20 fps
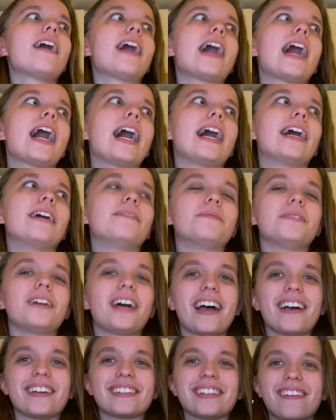I
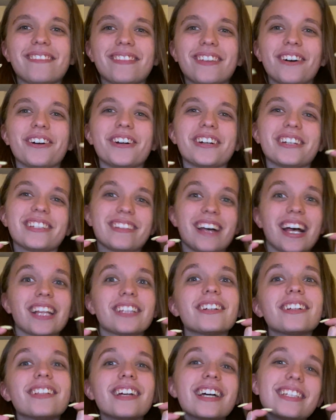also have the
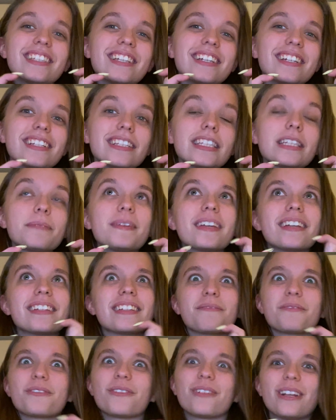horizontal license because
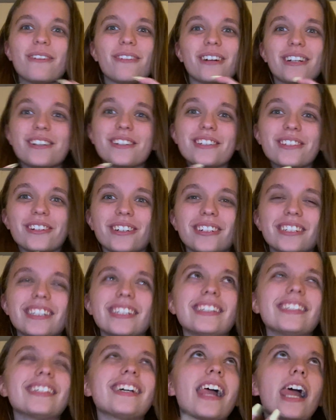I'm 21 years
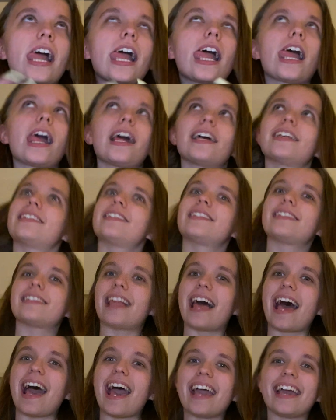old.
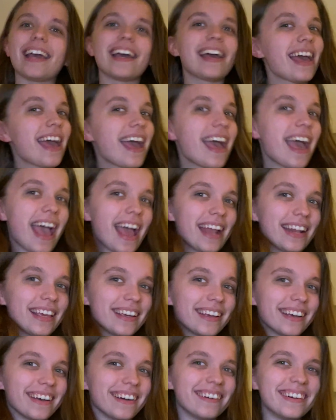Slay.
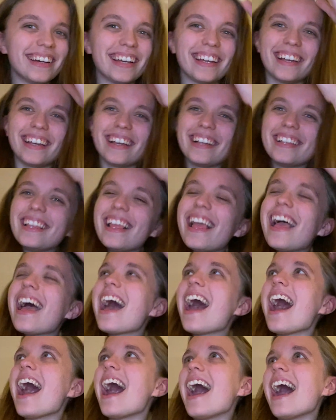Anywho,
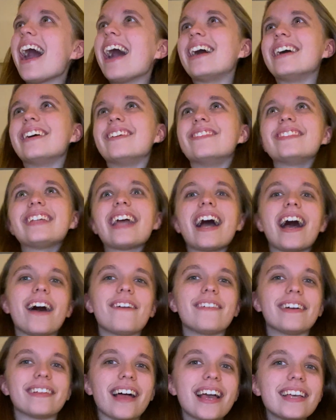I
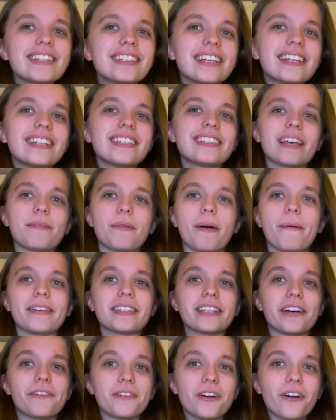have my license. I bought
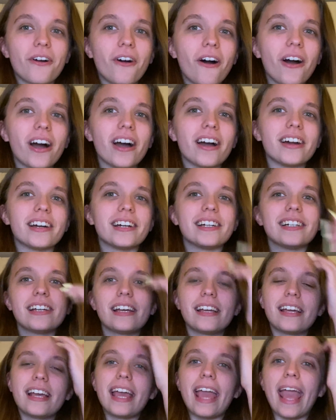myself a car.
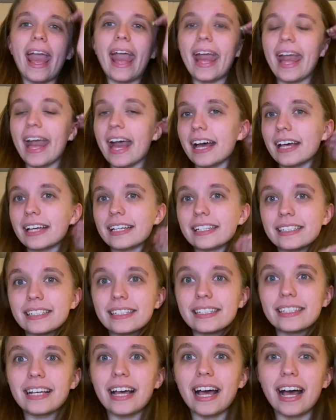
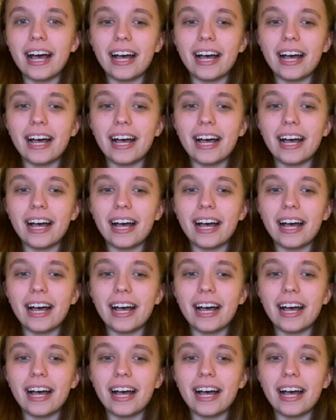And,